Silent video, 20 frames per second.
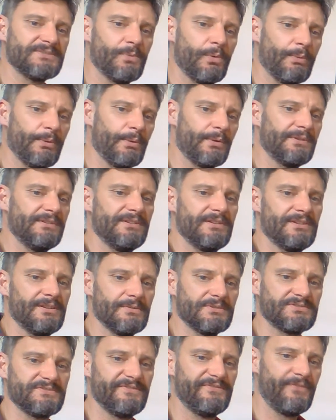And what we want you to do
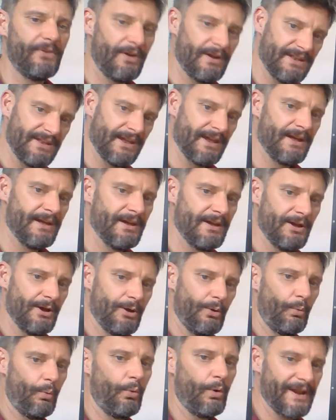is to find out
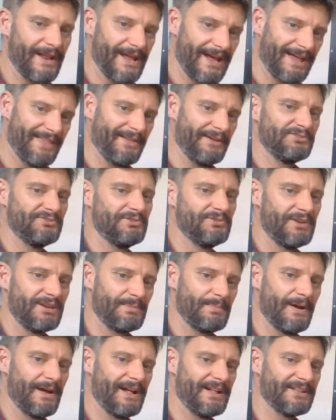what are those
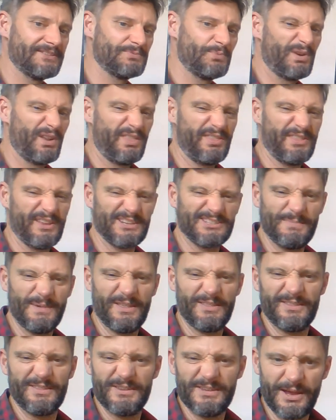unique parts. What are things about,
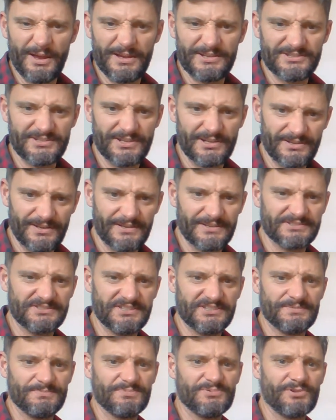is there
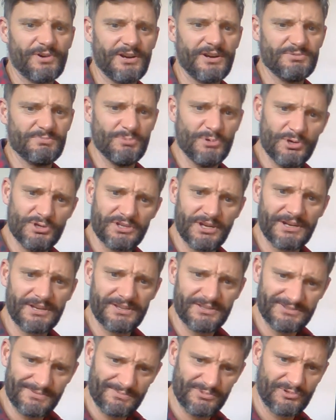some strange music,
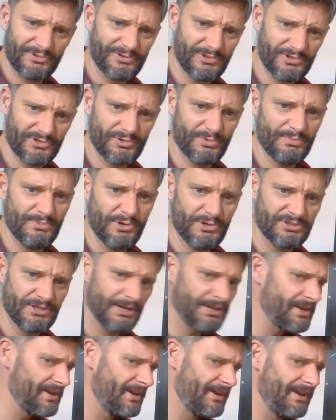some traditional
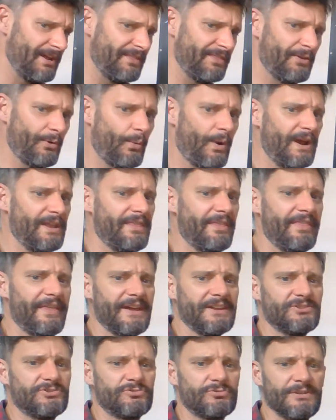music, the way that
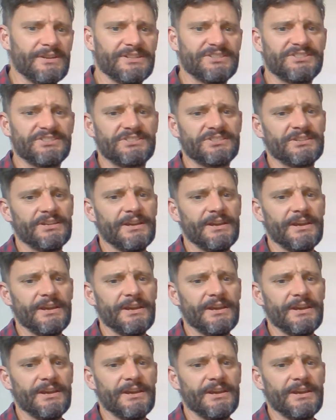they dress,